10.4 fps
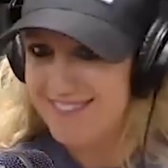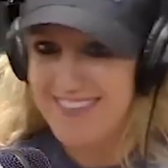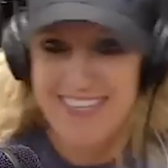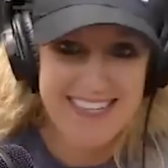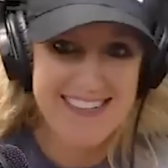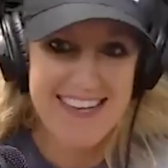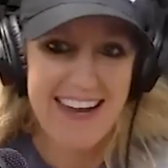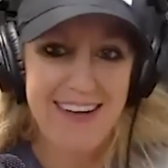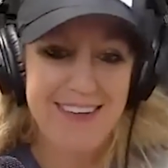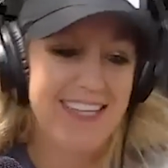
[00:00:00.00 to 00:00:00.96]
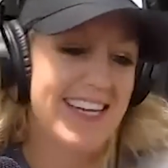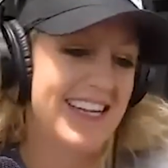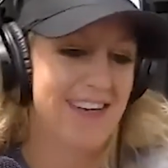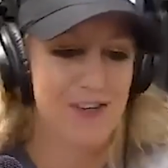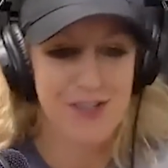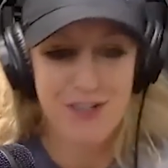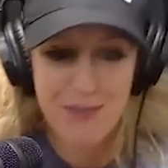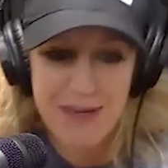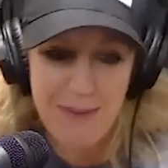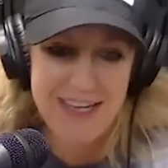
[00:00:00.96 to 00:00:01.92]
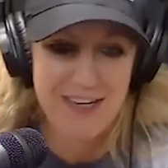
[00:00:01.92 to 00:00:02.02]
geeked out like here's your
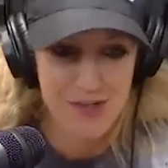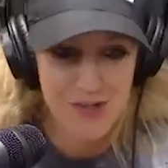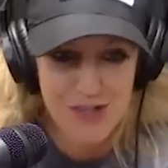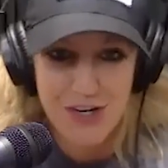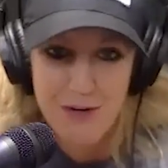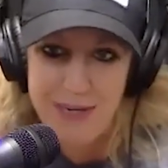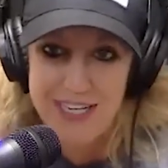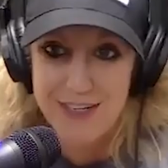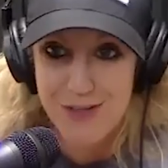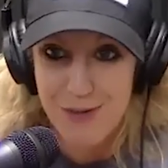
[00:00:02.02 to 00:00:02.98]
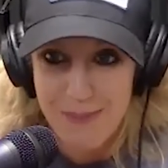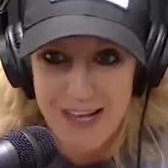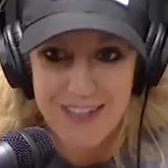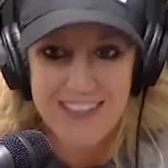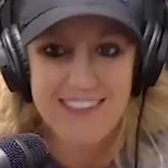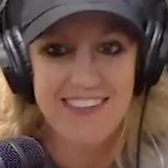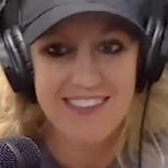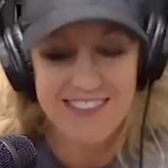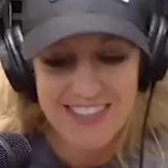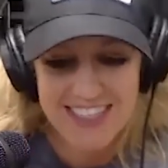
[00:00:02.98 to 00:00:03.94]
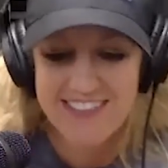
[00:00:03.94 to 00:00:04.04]
swing weight here's your strung weight here's your balance
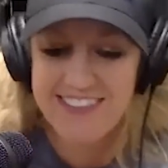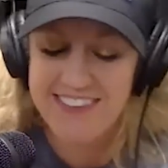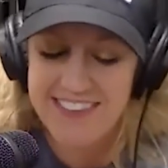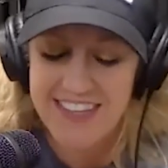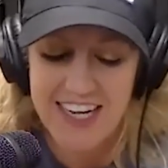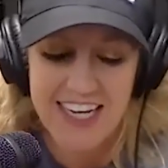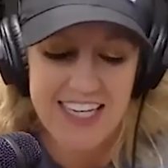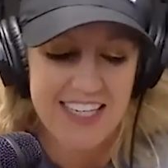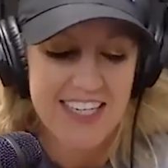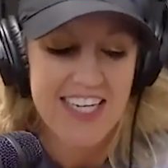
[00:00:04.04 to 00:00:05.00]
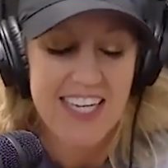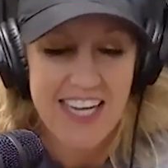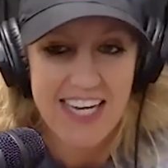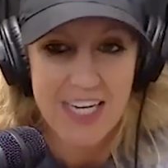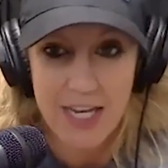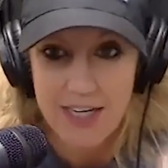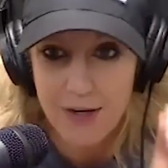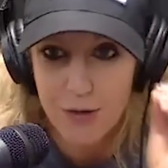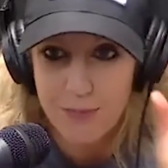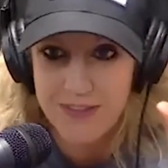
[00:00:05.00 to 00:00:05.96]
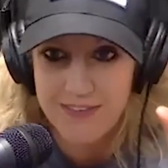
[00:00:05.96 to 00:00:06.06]
here's this here's that and it kind of
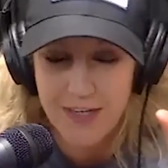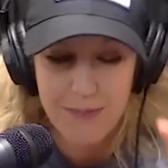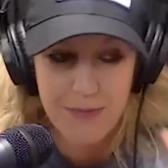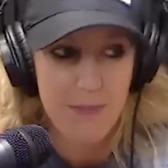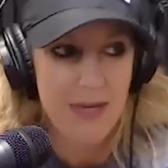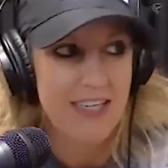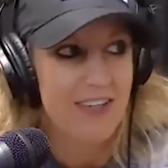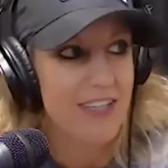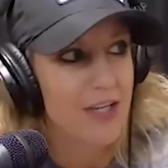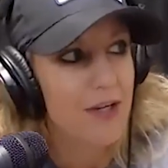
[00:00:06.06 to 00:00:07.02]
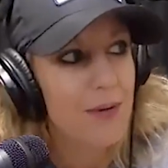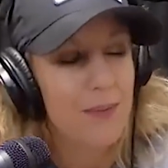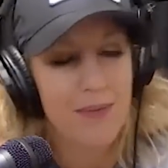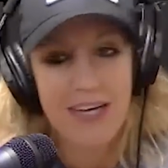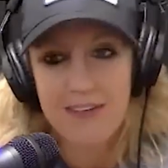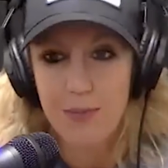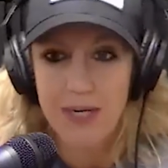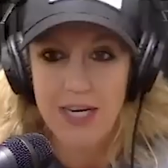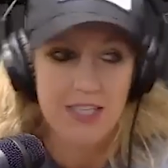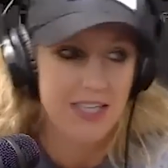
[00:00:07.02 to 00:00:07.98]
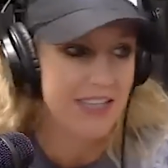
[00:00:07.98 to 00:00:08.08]
opens up your mind and you're like oh that's
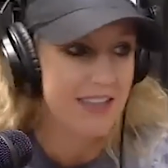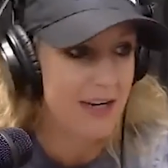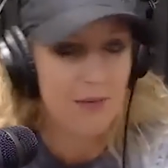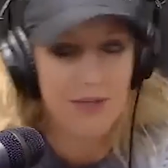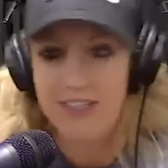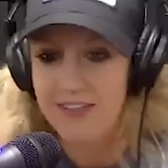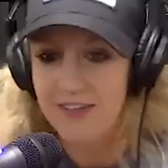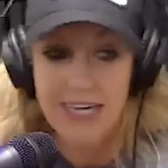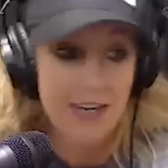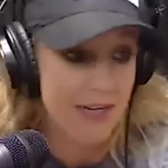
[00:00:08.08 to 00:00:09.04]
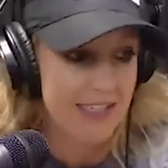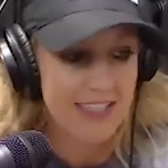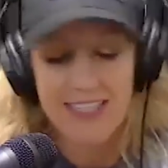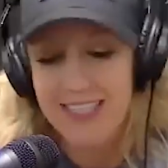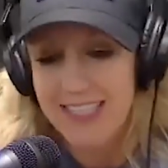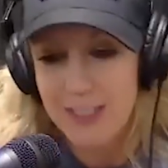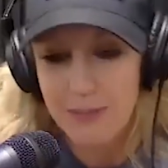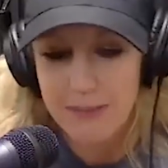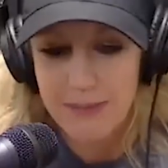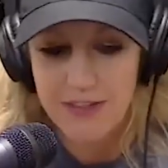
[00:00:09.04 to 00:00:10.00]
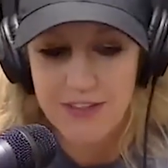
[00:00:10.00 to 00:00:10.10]
why i like that one that racket a little
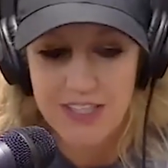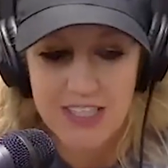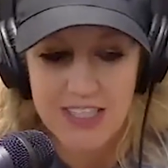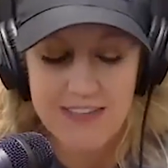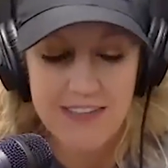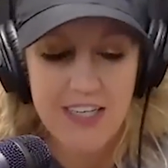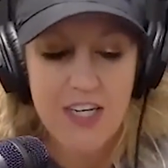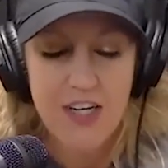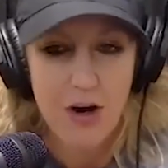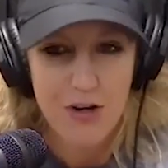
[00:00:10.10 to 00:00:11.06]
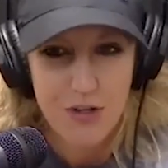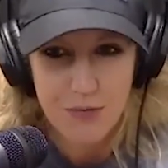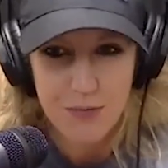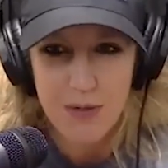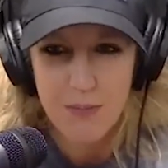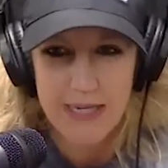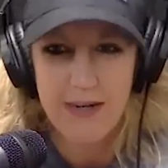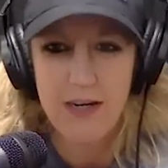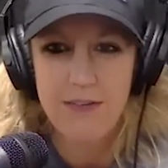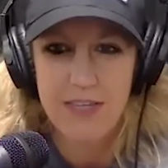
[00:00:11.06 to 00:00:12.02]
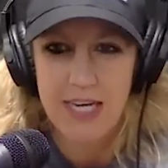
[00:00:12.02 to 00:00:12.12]
bit better than this are you
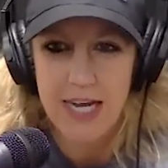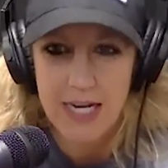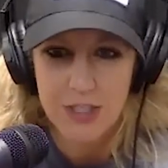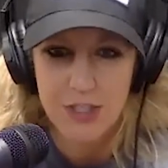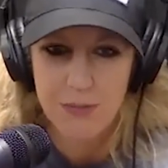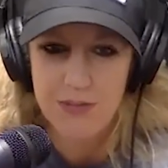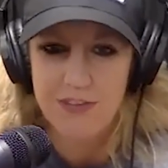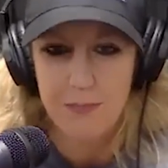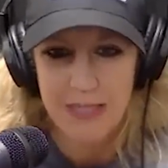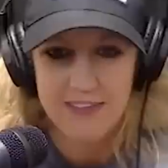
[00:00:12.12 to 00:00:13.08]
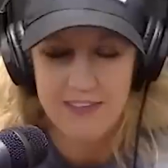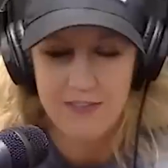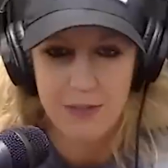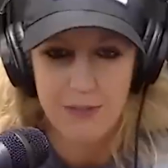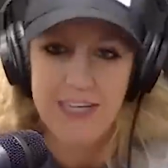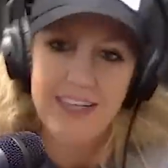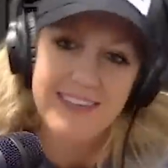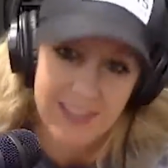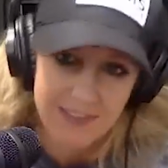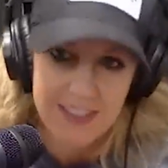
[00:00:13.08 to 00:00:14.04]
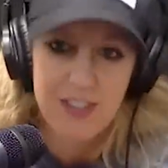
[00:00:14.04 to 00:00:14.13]
aware of the actual specs of your racket it
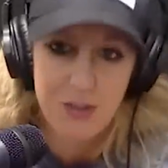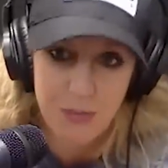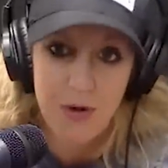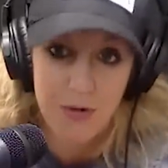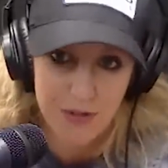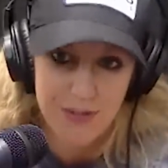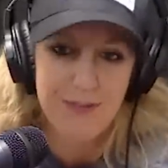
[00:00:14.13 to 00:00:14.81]
sounds like you are